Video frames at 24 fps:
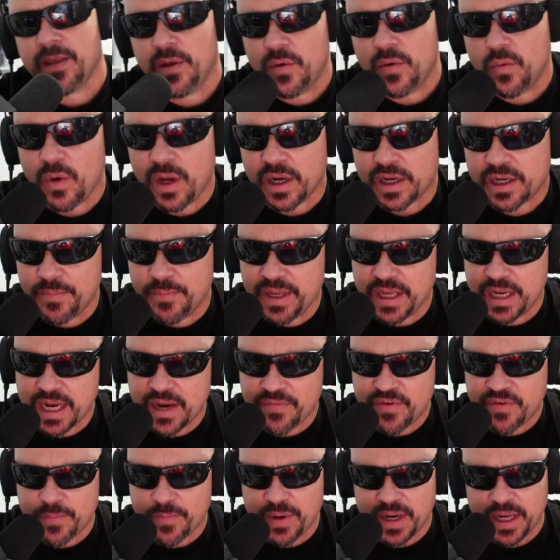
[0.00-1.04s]
Welcome in,
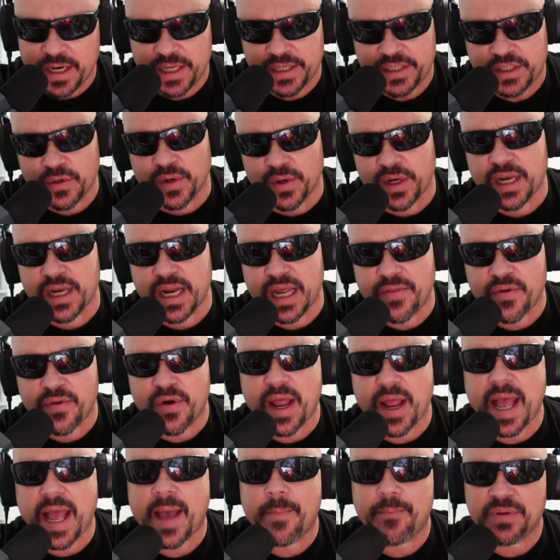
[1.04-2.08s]
everybody, to another
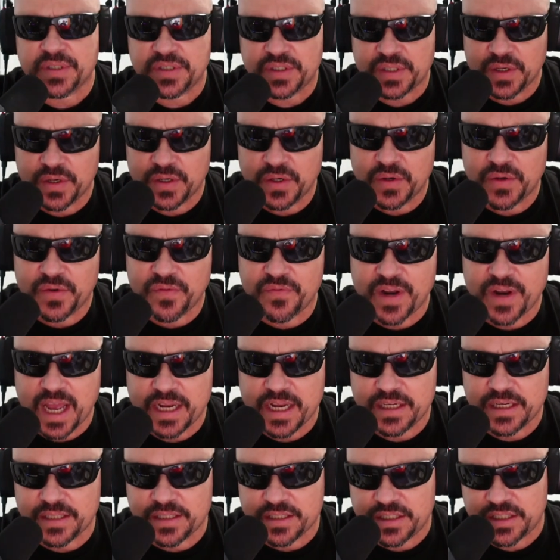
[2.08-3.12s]
episode of
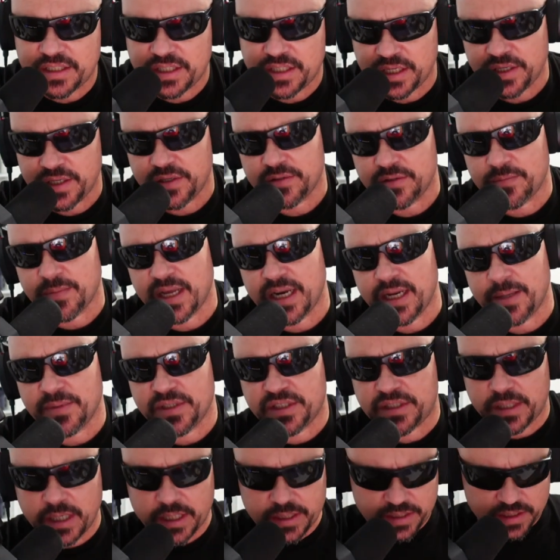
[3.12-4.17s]
Night of the Shield. My name is
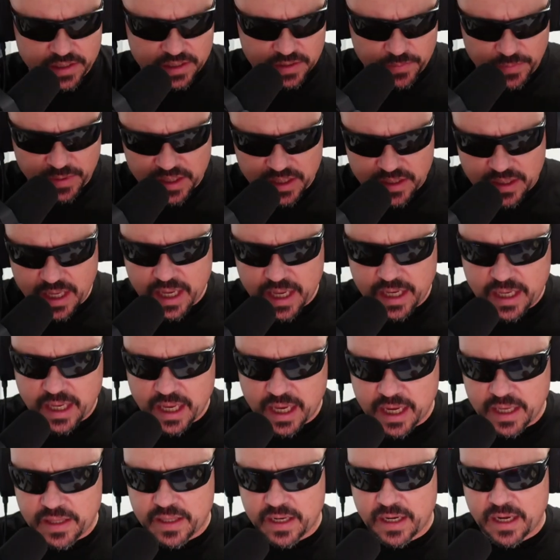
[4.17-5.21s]
Jason Smith,
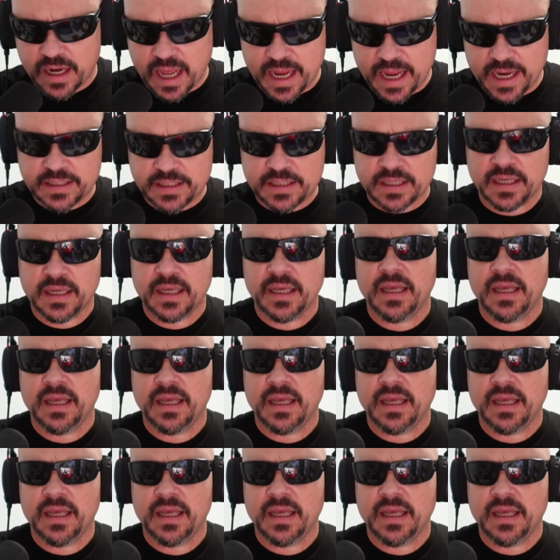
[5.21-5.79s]
a.k.a. The Knight.